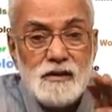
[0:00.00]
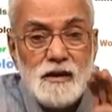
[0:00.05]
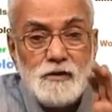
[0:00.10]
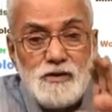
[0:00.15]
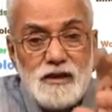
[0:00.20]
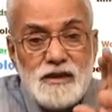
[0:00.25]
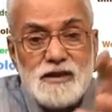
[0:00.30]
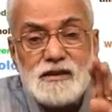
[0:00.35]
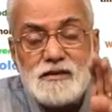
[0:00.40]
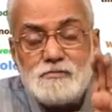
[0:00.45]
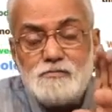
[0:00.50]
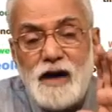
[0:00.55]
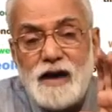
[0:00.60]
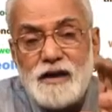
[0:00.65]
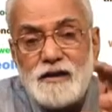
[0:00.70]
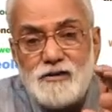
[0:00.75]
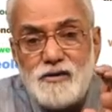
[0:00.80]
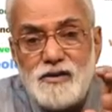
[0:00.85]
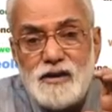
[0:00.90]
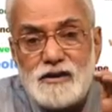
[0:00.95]
Now, this
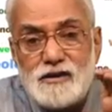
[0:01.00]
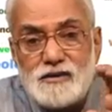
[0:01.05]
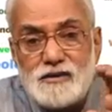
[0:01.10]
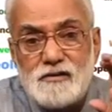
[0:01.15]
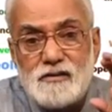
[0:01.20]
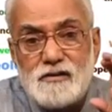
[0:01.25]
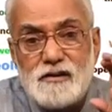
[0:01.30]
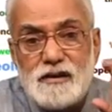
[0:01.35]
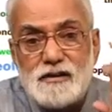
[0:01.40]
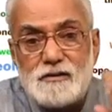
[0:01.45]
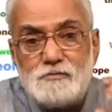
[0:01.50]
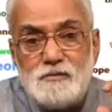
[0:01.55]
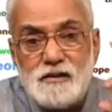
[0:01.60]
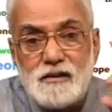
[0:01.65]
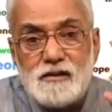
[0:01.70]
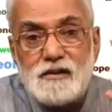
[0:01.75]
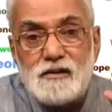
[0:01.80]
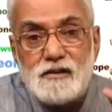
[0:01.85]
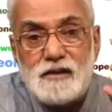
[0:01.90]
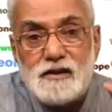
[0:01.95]
microlith
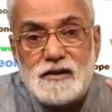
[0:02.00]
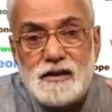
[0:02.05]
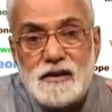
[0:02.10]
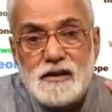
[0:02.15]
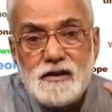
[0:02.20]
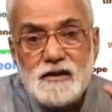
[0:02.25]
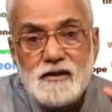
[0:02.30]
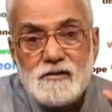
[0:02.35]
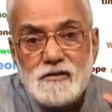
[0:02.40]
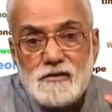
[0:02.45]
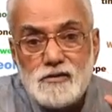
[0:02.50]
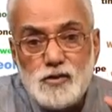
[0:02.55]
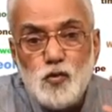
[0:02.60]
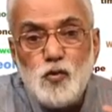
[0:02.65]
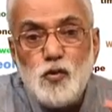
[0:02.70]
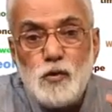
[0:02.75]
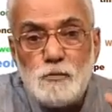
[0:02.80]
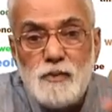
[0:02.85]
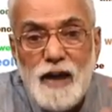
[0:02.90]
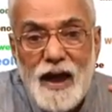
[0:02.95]
is a
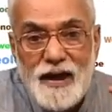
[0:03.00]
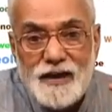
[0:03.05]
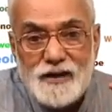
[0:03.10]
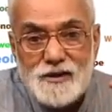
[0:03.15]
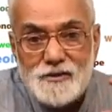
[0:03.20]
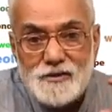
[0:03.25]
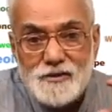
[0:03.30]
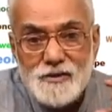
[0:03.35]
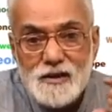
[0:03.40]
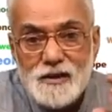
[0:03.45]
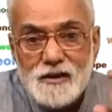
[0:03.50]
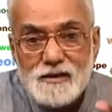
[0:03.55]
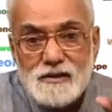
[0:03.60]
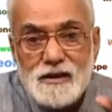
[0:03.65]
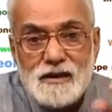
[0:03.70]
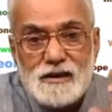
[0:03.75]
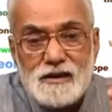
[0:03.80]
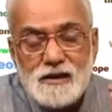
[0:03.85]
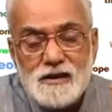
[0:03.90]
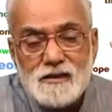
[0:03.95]
tool blank.
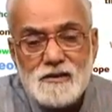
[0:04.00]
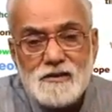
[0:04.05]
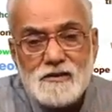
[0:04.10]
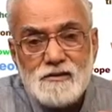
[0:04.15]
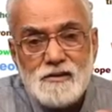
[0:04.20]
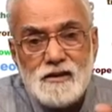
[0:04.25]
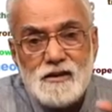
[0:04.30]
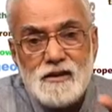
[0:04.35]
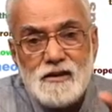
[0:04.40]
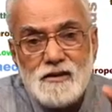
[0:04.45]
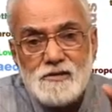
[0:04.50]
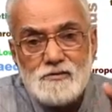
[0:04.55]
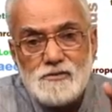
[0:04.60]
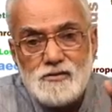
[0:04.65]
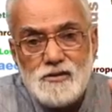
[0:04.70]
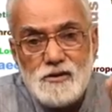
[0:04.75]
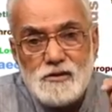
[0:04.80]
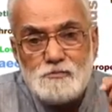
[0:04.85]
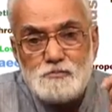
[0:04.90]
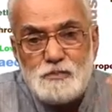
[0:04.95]
This
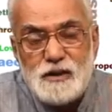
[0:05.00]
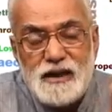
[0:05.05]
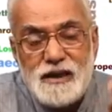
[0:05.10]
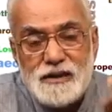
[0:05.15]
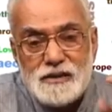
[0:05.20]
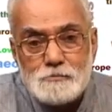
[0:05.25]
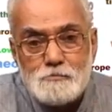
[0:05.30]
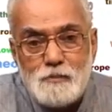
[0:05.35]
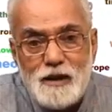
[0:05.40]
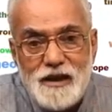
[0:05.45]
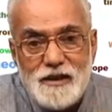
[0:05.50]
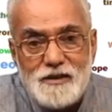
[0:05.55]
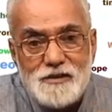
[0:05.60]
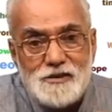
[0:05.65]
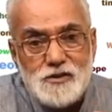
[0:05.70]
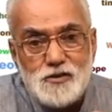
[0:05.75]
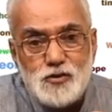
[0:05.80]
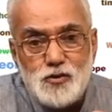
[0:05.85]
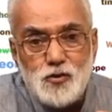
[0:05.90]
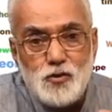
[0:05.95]
PS blade
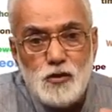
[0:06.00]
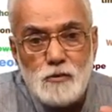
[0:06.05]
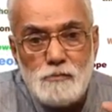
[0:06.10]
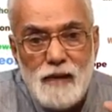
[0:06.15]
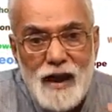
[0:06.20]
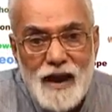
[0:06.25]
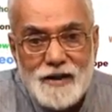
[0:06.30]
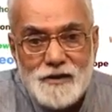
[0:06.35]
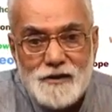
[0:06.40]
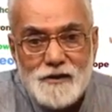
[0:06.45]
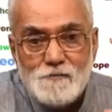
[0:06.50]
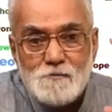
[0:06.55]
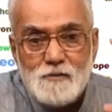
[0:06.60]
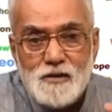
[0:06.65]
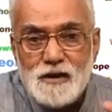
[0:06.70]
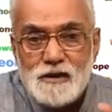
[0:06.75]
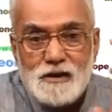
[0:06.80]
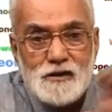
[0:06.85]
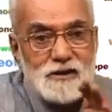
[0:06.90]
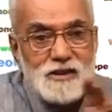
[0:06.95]
is a tool blank.
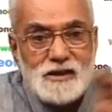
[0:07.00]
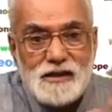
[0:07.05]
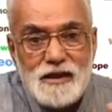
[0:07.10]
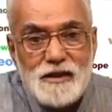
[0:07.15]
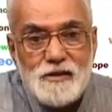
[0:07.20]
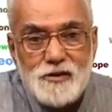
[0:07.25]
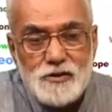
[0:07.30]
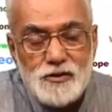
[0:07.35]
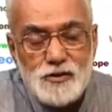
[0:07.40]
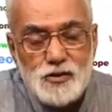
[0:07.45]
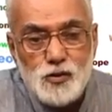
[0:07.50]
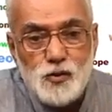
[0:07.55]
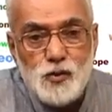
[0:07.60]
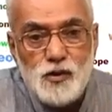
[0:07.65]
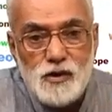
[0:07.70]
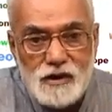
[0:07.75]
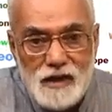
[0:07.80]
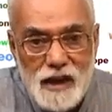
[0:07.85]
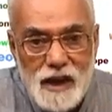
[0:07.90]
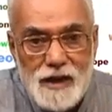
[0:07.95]
It is still not a
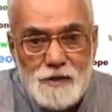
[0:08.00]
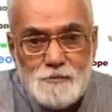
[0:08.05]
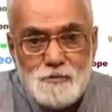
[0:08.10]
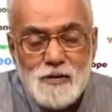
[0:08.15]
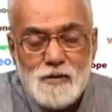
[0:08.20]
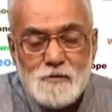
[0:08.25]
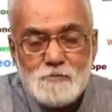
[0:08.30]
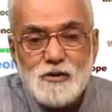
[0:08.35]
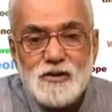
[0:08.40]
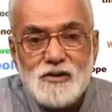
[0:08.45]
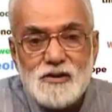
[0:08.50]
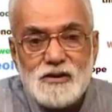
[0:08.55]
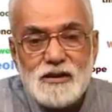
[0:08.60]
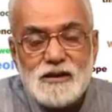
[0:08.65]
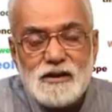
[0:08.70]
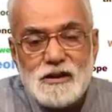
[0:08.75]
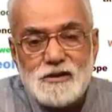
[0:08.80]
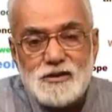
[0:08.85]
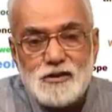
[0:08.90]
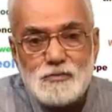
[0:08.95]
tool type because
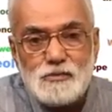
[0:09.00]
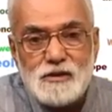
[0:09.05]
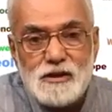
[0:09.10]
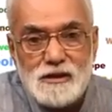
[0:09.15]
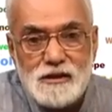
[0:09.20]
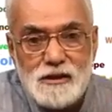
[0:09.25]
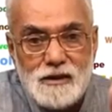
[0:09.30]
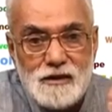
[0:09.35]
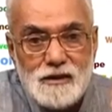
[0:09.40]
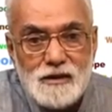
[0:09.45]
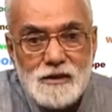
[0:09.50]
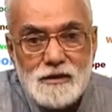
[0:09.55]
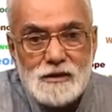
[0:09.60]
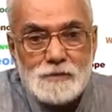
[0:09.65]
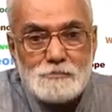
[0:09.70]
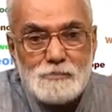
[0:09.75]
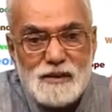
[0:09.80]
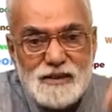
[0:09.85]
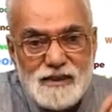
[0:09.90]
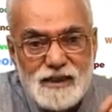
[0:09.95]
it has to be
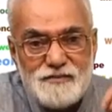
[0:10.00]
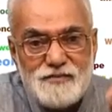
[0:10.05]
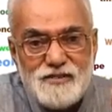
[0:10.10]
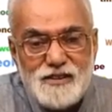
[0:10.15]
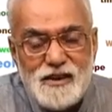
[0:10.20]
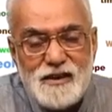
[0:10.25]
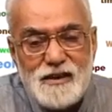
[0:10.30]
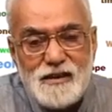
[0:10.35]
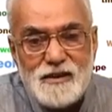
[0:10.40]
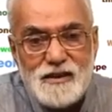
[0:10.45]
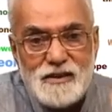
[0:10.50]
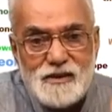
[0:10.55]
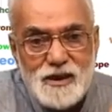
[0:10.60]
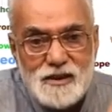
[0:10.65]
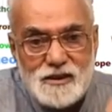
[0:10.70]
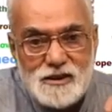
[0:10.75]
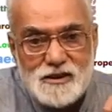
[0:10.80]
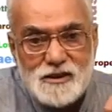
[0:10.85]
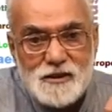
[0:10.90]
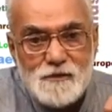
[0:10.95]
specifically
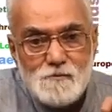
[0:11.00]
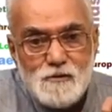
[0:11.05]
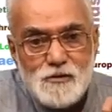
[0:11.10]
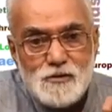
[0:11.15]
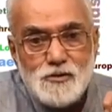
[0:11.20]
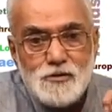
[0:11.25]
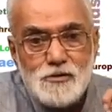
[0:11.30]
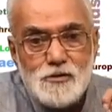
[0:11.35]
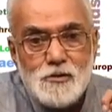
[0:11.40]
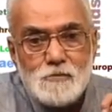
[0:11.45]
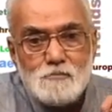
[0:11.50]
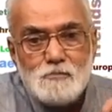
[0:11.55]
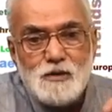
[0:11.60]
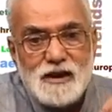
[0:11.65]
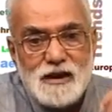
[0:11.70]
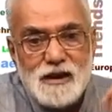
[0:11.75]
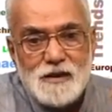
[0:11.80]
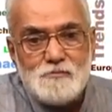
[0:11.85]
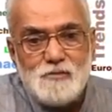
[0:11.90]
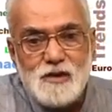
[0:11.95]
retouched to
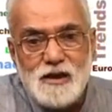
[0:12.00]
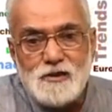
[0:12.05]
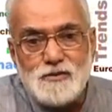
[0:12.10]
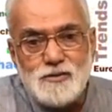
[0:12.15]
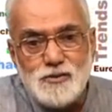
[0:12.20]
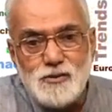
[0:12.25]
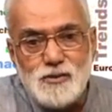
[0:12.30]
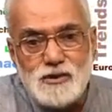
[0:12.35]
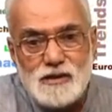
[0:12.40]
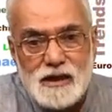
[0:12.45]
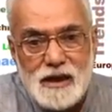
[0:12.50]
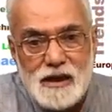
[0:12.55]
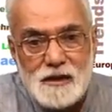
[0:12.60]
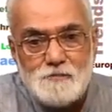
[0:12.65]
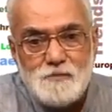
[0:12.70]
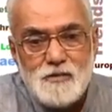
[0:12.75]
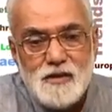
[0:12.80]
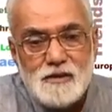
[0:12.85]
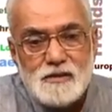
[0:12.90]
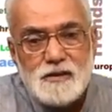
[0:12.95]
become a tool
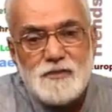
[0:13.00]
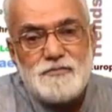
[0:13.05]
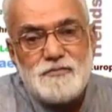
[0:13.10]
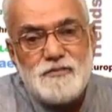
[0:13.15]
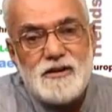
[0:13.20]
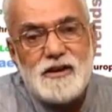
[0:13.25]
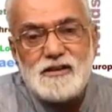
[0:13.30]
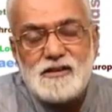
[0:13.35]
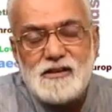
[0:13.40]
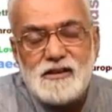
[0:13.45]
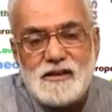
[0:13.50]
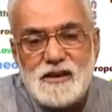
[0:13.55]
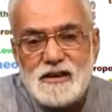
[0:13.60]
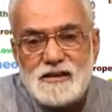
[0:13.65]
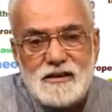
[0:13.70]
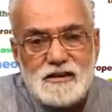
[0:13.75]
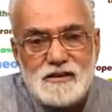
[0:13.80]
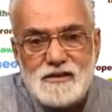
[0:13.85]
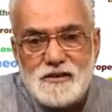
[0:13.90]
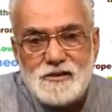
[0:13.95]
type. The first
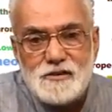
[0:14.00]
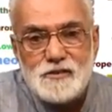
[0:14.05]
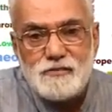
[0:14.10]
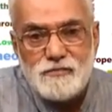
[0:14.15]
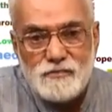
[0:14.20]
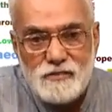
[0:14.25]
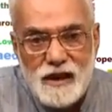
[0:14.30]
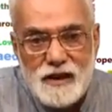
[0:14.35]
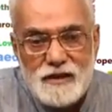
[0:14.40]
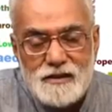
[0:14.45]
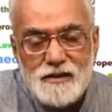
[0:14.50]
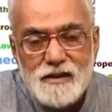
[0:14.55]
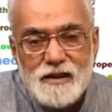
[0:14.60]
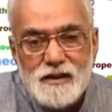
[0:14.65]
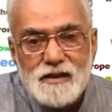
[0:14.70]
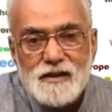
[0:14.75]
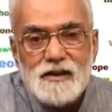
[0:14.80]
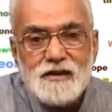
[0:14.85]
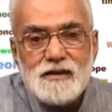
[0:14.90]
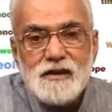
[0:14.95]
retouching that you find
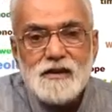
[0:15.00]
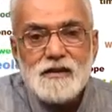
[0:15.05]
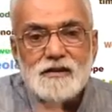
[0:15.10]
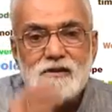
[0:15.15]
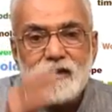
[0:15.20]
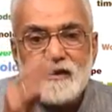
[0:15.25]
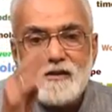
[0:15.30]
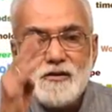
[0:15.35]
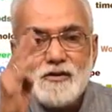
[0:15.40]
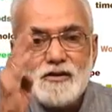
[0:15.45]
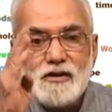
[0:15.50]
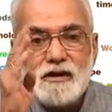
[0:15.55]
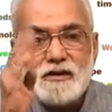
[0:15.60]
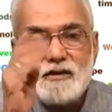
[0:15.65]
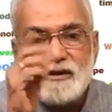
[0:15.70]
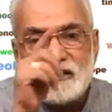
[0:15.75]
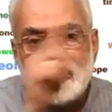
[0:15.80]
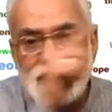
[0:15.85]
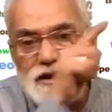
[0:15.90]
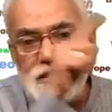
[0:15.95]
is that
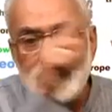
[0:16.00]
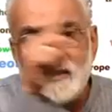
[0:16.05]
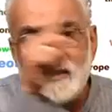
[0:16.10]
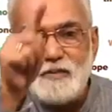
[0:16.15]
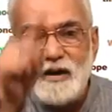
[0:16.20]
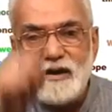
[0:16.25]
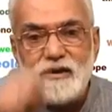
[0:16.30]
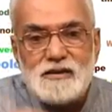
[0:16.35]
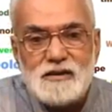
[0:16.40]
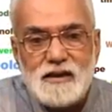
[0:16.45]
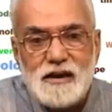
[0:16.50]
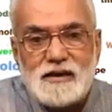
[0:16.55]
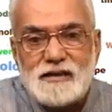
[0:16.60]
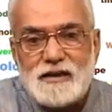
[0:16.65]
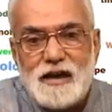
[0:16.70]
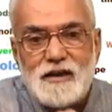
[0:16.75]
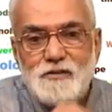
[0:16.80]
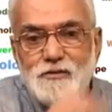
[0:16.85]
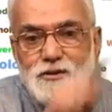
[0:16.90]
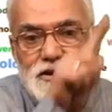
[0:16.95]
it still remains
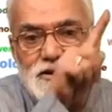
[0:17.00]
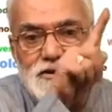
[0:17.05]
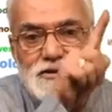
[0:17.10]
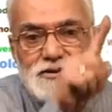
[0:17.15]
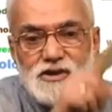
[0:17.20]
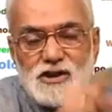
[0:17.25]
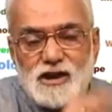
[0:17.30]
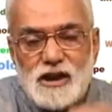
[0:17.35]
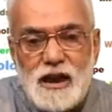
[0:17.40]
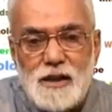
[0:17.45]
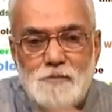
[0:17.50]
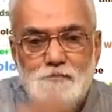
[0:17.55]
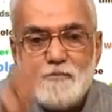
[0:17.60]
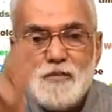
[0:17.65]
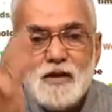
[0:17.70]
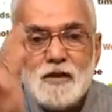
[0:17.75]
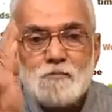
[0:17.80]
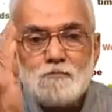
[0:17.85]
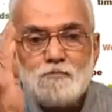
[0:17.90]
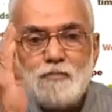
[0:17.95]
rectangular in shape,
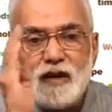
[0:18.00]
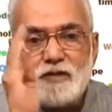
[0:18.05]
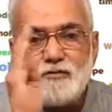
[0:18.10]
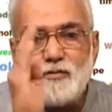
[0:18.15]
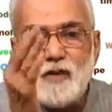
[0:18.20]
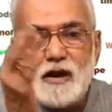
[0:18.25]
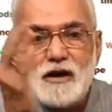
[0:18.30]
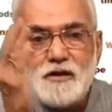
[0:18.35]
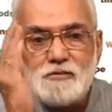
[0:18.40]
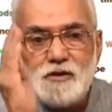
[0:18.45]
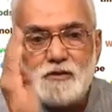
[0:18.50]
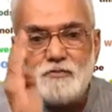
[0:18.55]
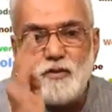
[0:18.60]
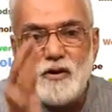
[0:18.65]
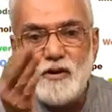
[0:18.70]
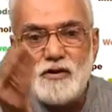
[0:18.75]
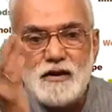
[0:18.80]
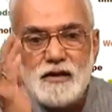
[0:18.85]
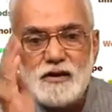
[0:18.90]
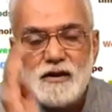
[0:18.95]
but one of the
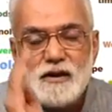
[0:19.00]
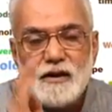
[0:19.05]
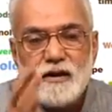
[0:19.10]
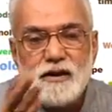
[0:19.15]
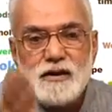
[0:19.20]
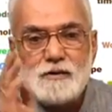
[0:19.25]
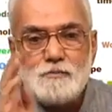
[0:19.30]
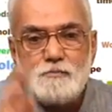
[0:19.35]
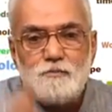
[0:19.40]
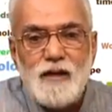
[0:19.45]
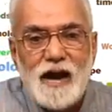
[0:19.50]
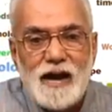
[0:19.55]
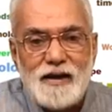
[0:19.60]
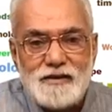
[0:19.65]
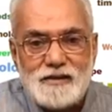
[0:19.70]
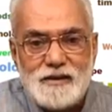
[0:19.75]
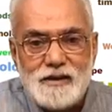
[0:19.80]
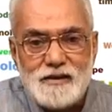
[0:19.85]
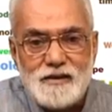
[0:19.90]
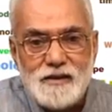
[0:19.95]
border is
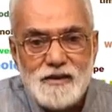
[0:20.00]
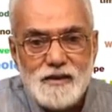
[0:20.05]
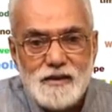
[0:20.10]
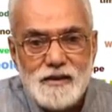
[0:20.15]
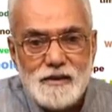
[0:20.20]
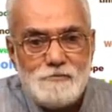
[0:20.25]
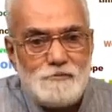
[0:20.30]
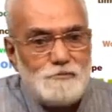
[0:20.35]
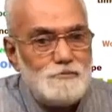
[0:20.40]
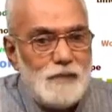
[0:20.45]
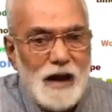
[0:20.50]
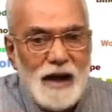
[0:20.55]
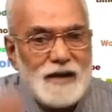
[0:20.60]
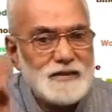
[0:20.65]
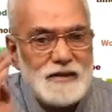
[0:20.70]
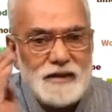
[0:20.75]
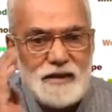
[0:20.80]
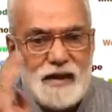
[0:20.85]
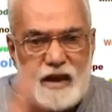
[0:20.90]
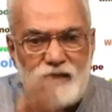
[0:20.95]
blunted
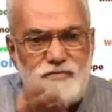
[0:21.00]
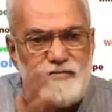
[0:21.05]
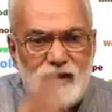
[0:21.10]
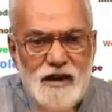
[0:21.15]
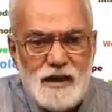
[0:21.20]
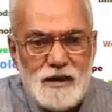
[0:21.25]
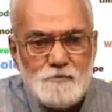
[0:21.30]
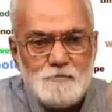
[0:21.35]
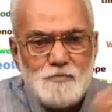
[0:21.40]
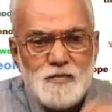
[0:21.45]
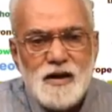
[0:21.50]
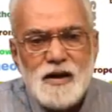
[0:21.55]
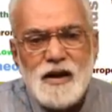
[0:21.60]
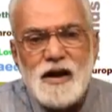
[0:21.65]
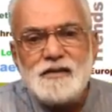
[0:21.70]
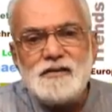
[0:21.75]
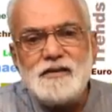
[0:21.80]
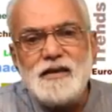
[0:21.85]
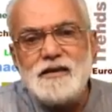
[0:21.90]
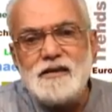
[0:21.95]
heavily,
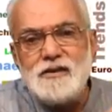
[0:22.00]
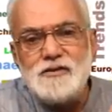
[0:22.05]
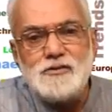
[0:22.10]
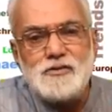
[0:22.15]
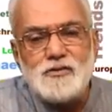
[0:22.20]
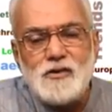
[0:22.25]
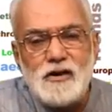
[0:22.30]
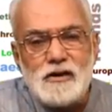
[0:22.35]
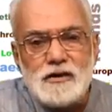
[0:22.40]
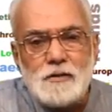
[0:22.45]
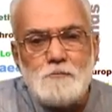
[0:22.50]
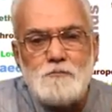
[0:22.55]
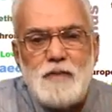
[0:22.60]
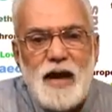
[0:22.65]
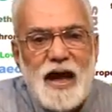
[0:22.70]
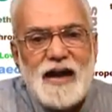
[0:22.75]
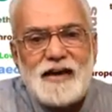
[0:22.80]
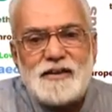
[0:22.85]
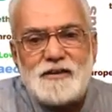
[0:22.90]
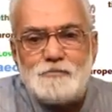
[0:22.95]
and then you call it a
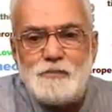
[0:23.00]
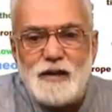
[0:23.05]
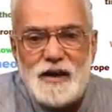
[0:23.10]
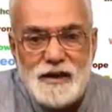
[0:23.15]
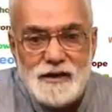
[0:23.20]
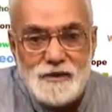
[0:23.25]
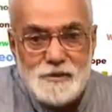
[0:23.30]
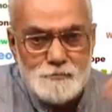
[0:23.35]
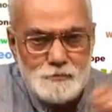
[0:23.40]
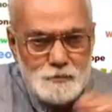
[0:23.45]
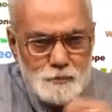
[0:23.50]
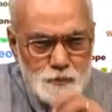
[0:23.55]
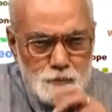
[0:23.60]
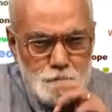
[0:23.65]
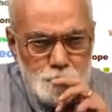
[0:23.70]
backed blade.